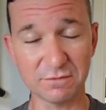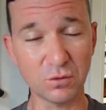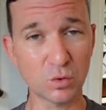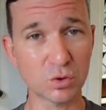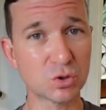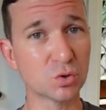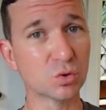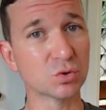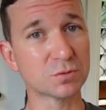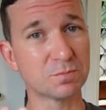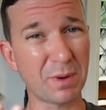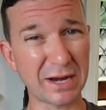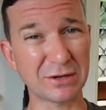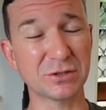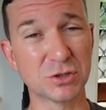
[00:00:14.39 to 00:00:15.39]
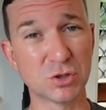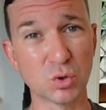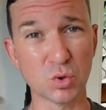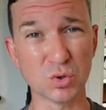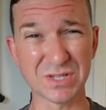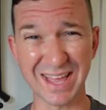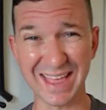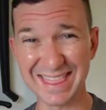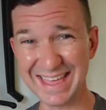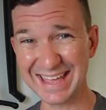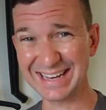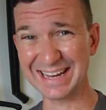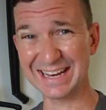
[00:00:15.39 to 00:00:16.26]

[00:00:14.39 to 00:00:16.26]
4 tools, battery tools that